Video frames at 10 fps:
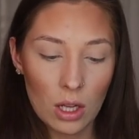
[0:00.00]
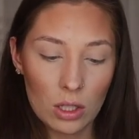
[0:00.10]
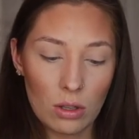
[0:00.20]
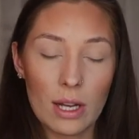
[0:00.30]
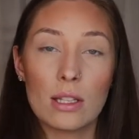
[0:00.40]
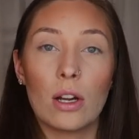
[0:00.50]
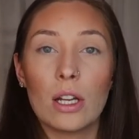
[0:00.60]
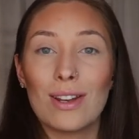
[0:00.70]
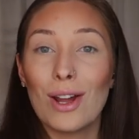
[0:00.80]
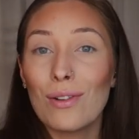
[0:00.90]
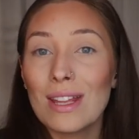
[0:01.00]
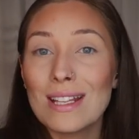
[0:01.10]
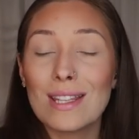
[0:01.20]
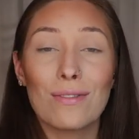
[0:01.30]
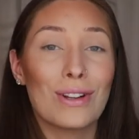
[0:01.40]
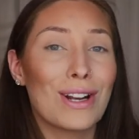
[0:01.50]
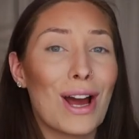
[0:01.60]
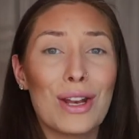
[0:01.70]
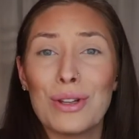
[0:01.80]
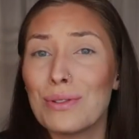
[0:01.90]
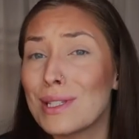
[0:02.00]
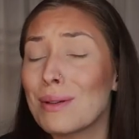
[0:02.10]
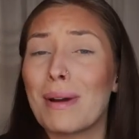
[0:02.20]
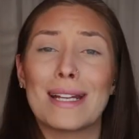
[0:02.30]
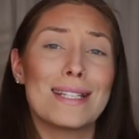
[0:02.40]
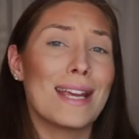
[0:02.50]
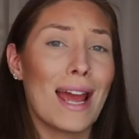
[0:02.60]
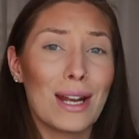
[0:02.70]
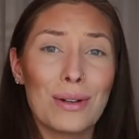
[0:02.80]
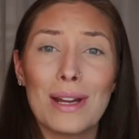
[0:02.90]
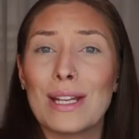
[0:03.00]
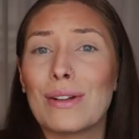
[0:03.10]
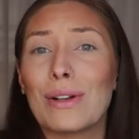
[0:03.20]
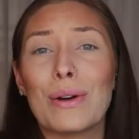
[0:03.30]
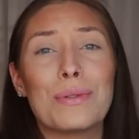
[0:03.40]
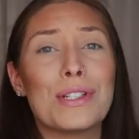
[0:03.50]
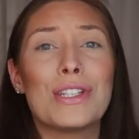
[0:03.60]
You guys already know this. If you're not new to my channel and you're an O